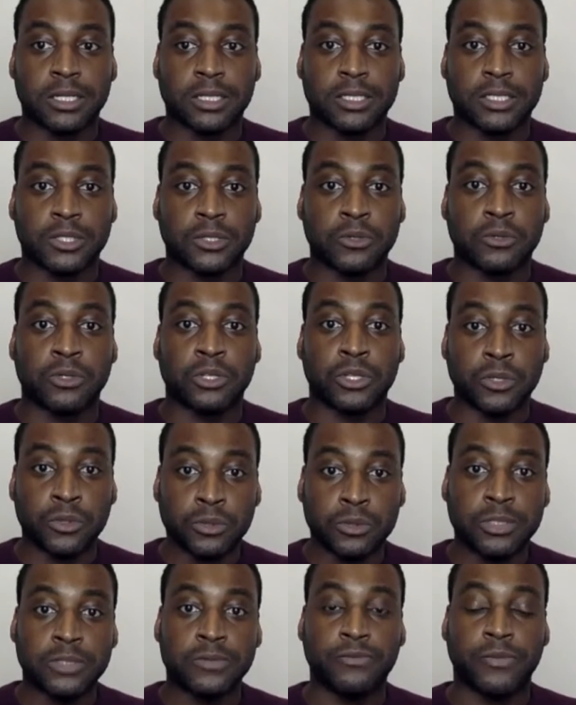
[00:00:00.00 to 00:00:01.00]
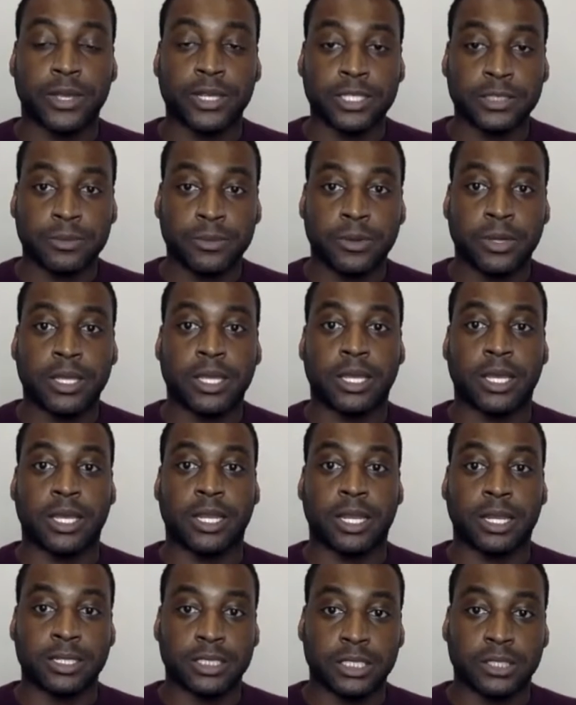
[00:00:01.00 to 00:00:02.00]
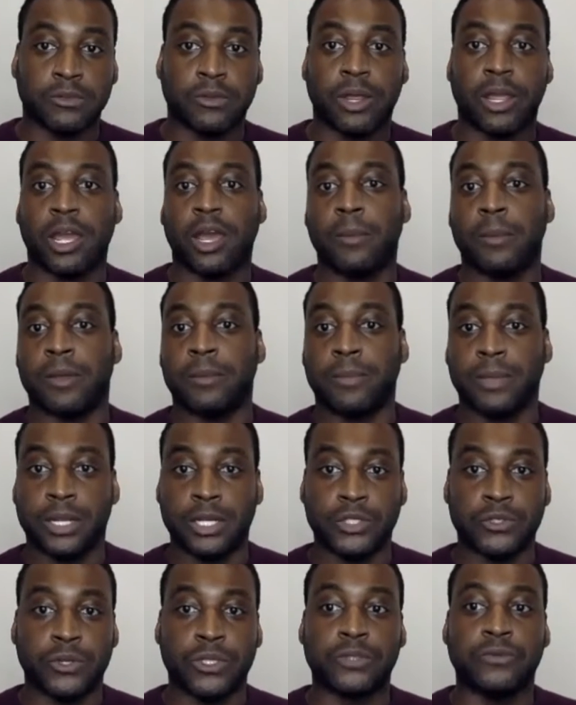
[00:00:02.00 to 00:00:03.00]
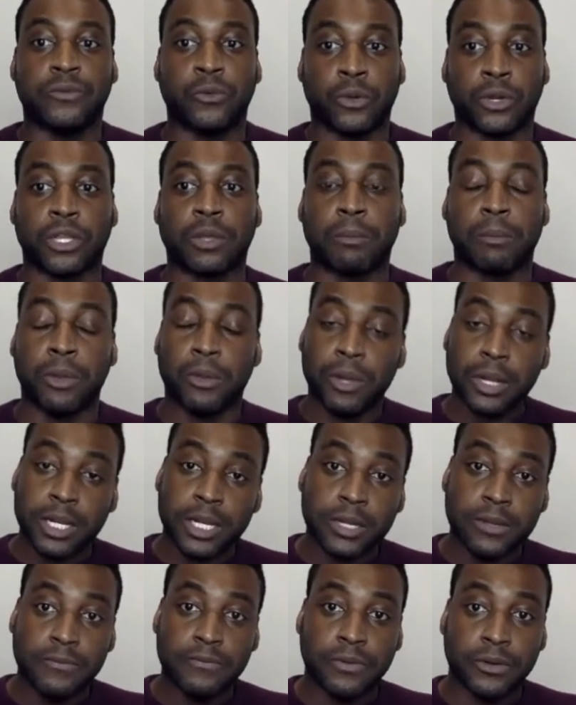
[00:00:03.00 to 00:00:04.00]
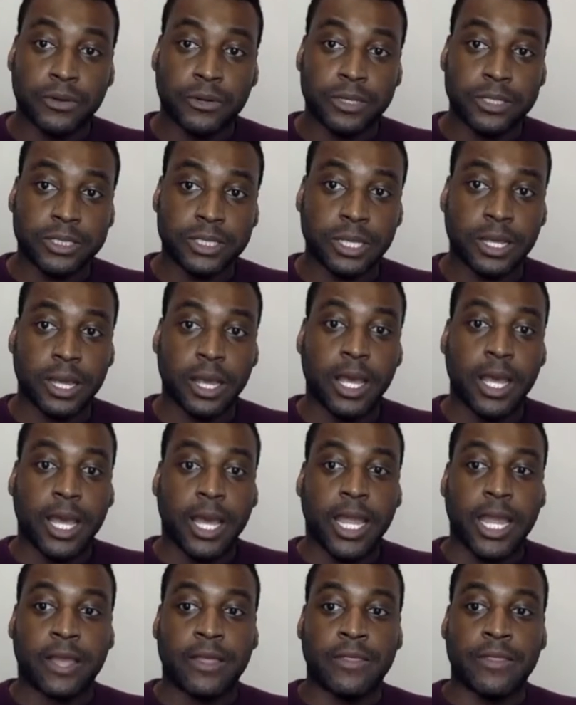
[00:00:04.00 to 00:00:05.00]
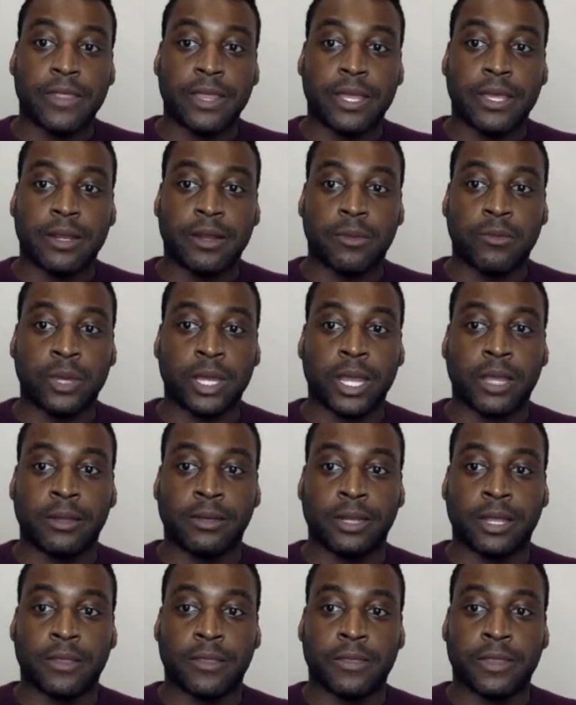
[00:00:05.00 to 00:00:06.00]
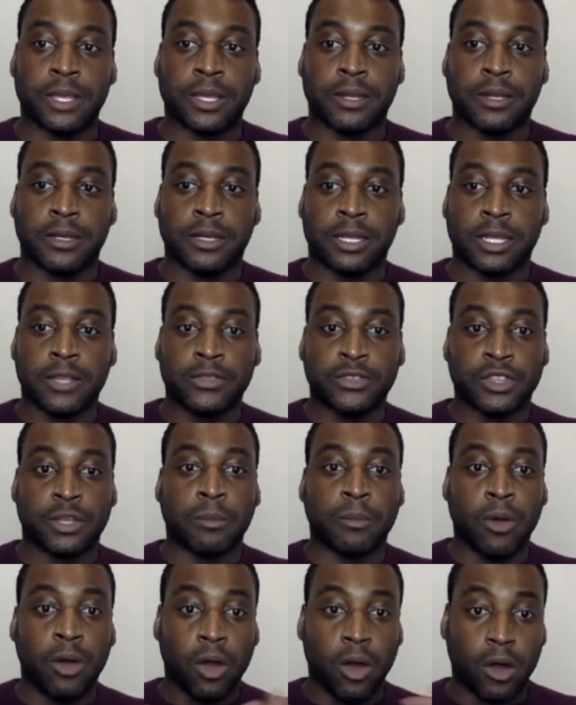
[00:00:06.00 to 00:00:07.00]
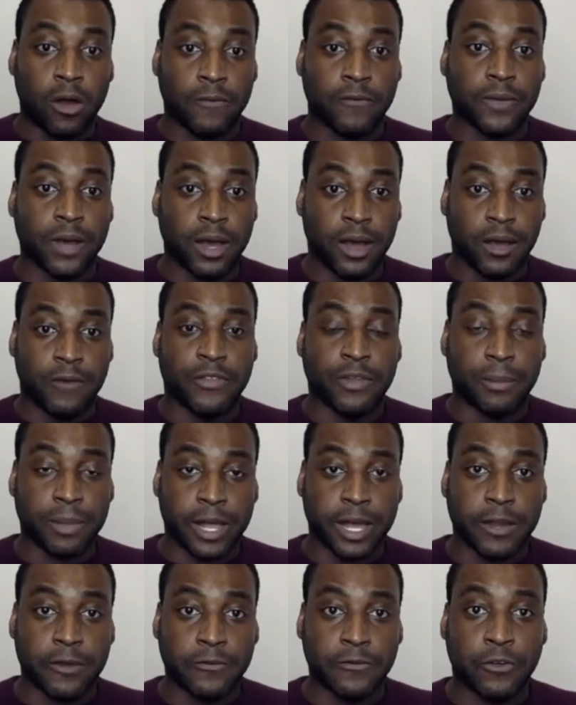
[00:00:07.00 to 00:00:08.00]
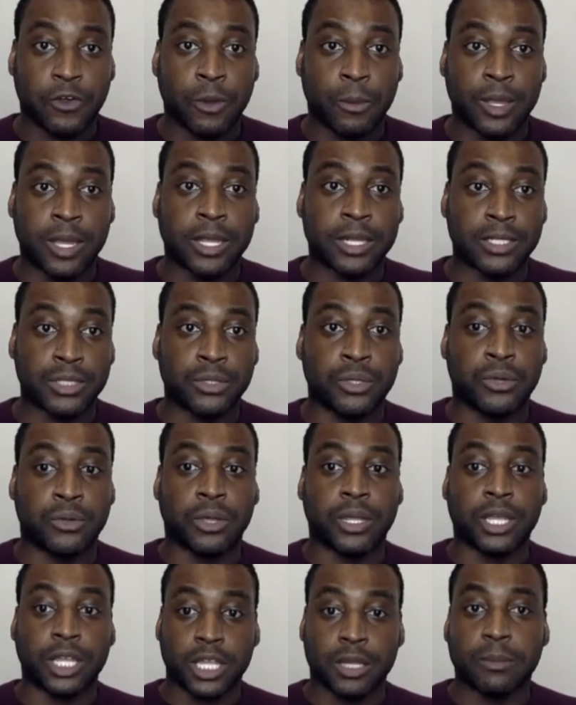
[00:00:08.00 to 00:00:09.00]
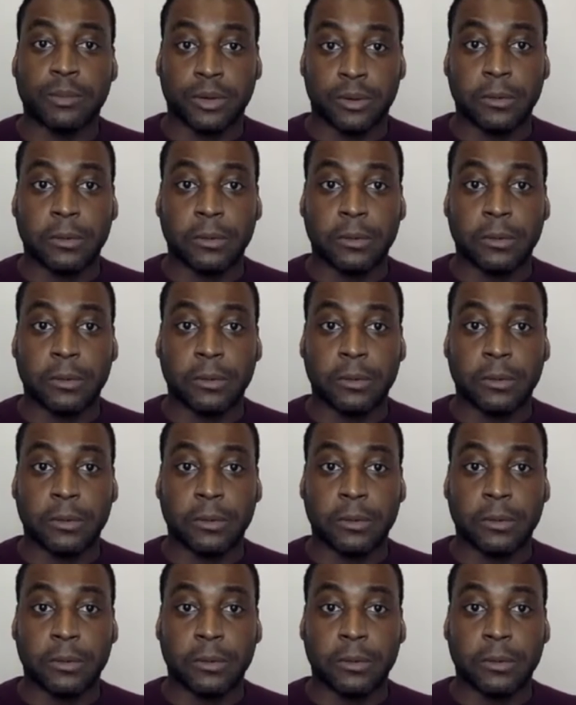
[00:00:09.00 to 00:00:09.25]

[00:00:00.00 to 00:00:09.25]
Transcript: use Facebook and Instagram and Pinterest for community first, and then get them off of the platform into your email